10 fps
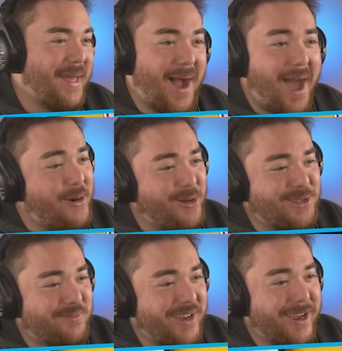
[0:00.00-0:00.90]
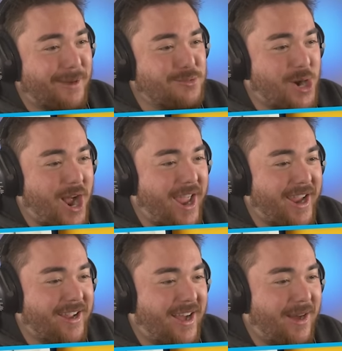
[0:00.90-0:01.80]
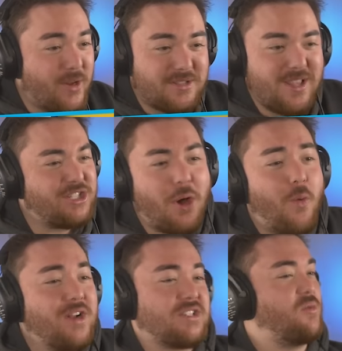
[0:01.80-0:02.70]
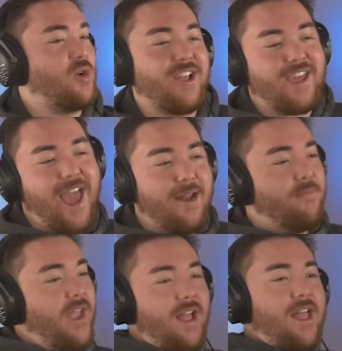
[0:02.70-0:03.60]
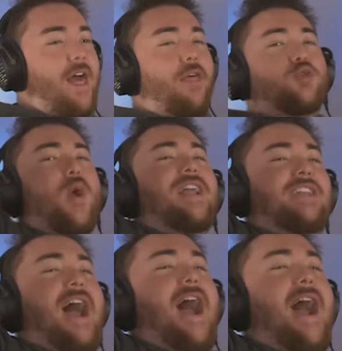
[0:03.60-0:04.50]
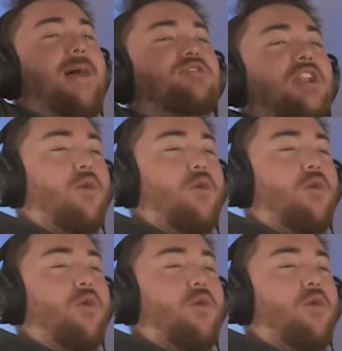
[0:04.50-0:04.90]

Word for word: I don't know what to pick. I'm trying. Uh, what? Let's go. What's the word again? What? Three times word?